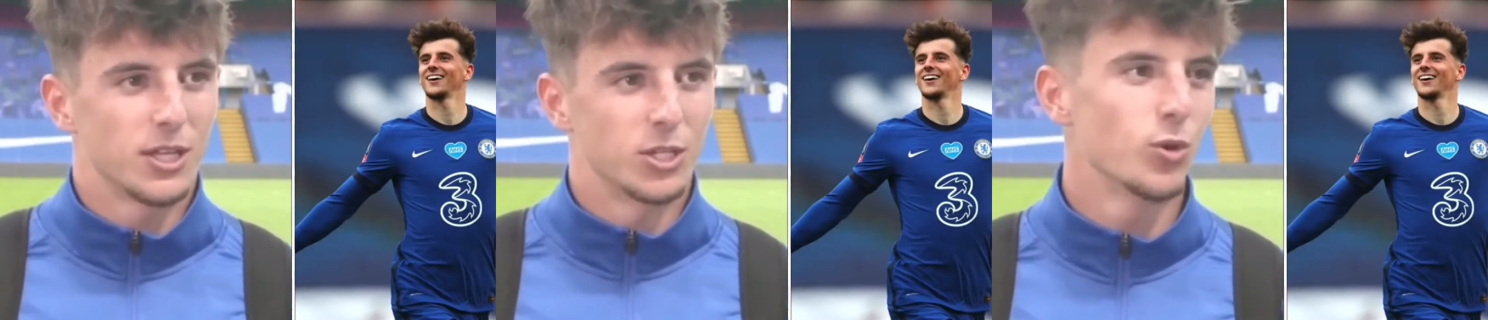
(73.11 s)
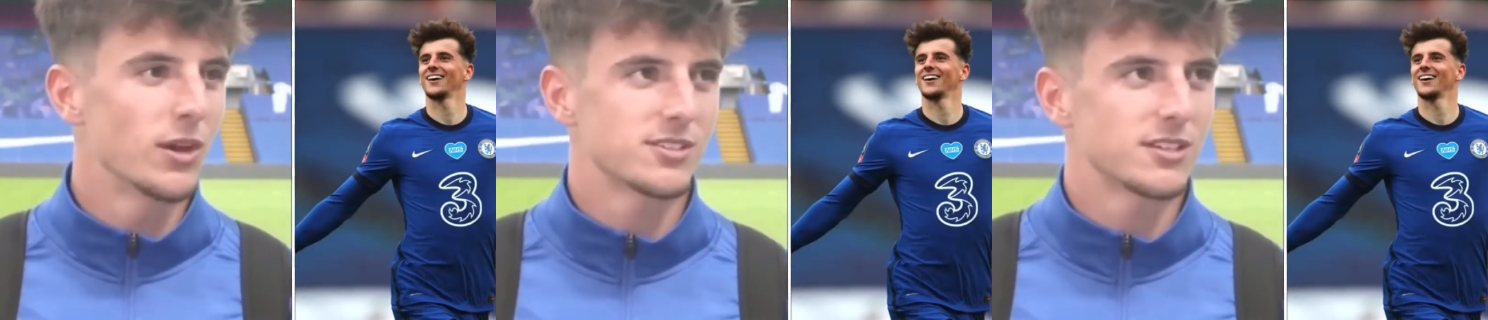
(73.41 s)

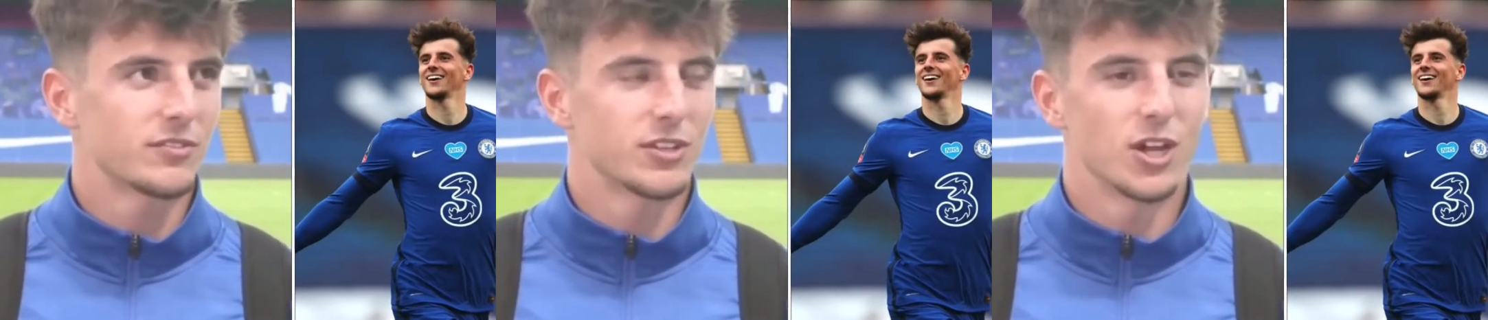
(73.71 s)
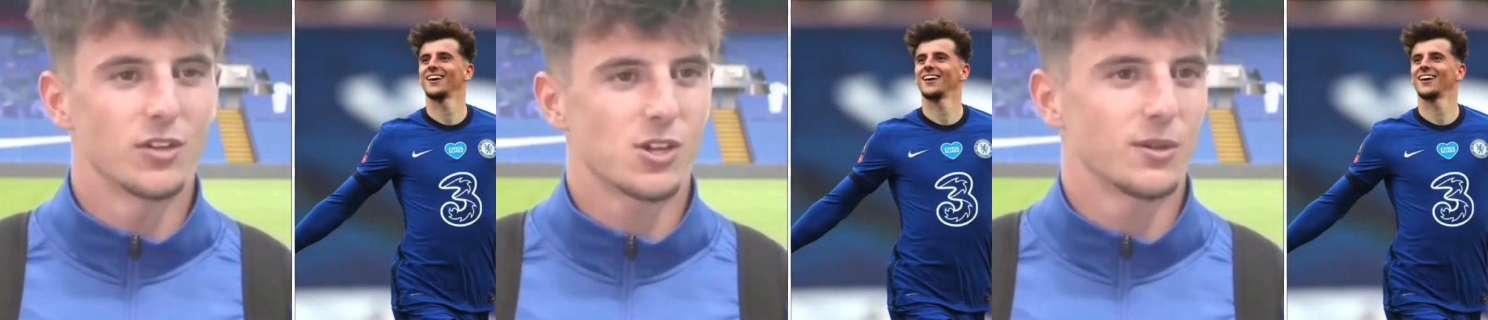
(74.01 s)
Speaker 1: you're always going to have the
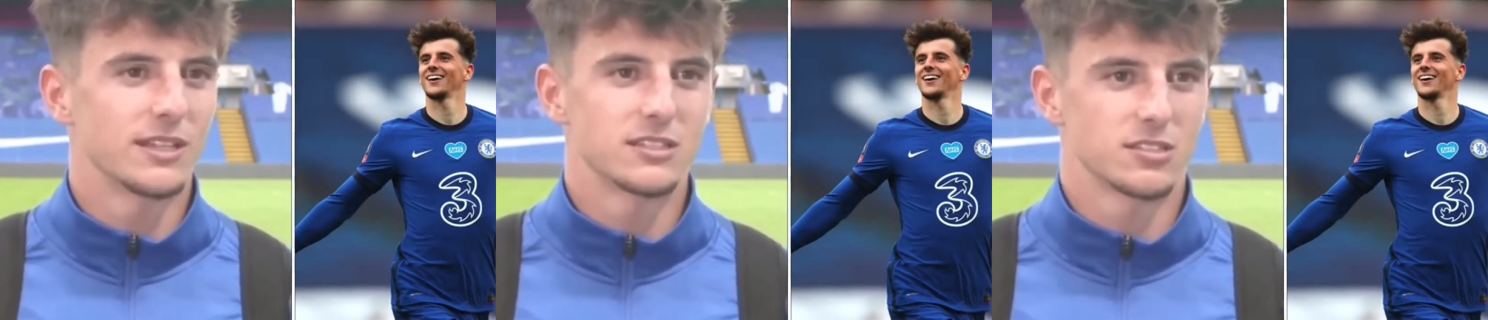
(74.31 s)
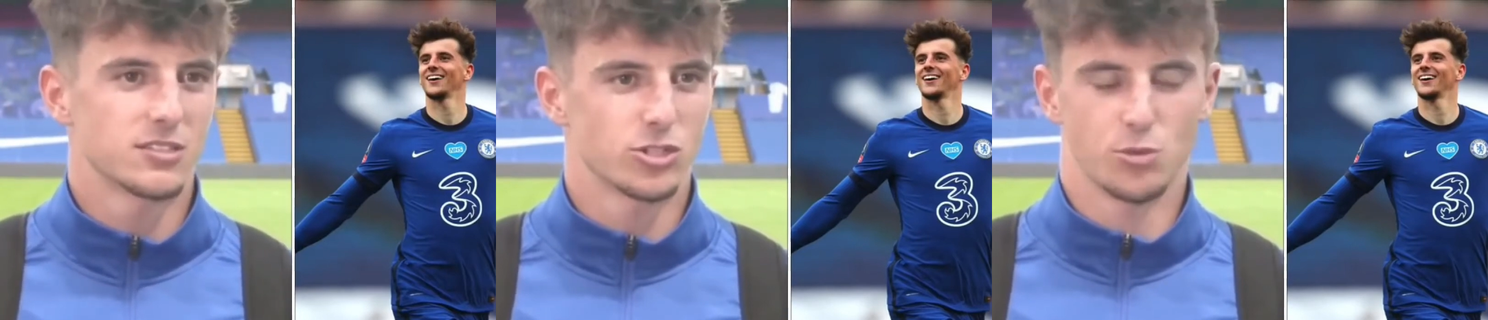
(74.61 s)
nerves going
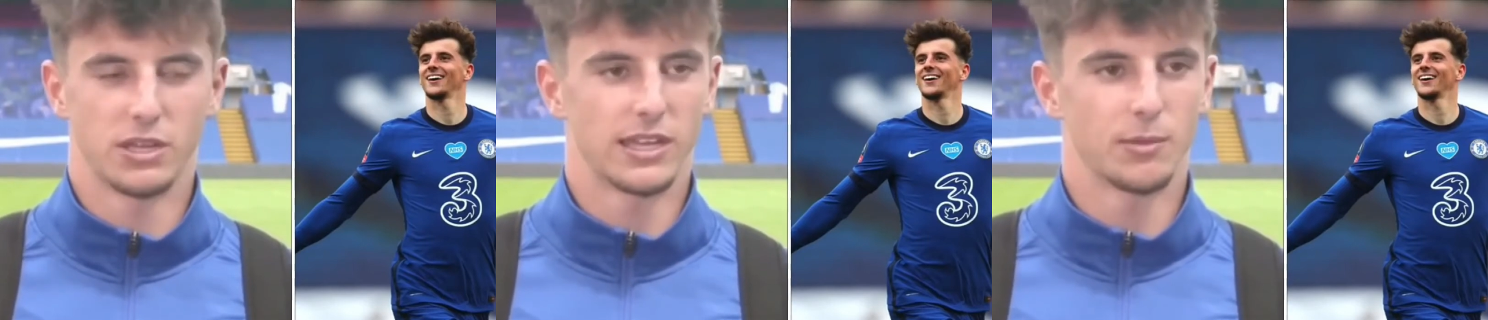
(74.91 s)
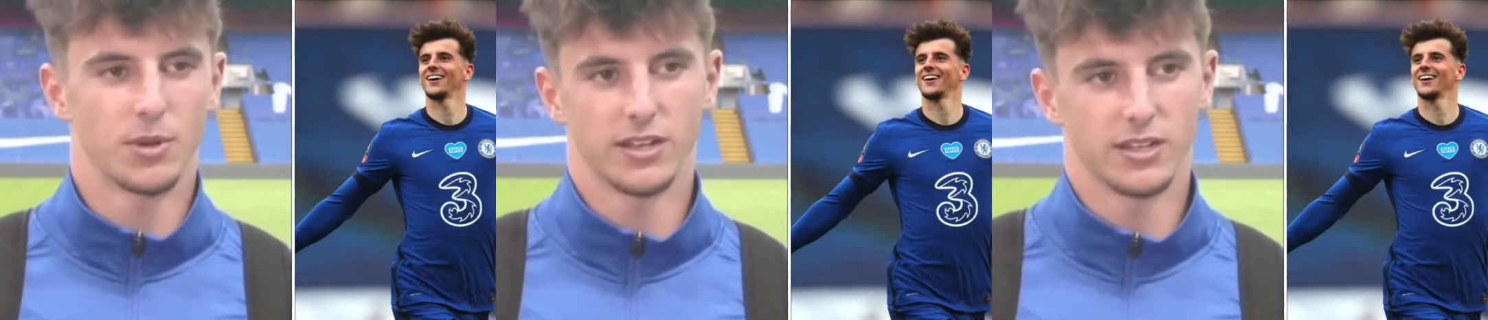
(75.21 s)
into such a big
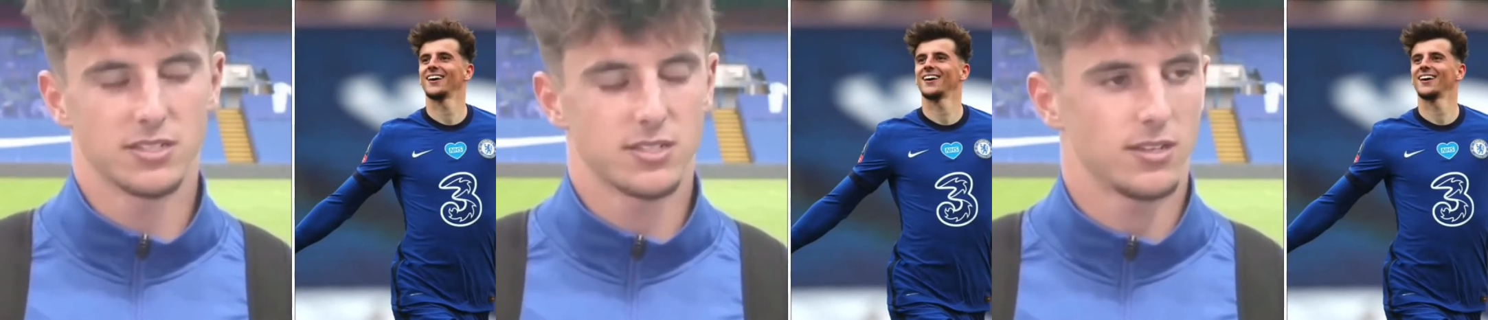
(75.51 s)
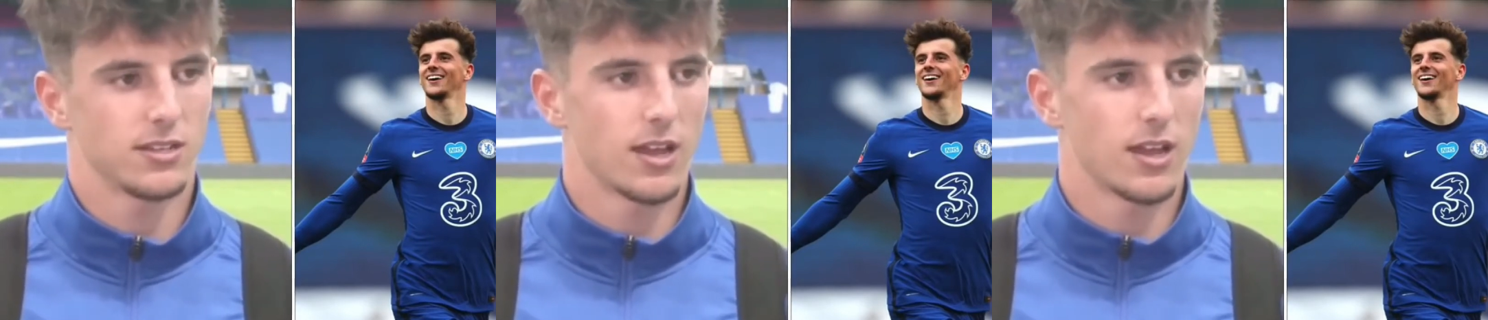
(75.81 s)
game like this.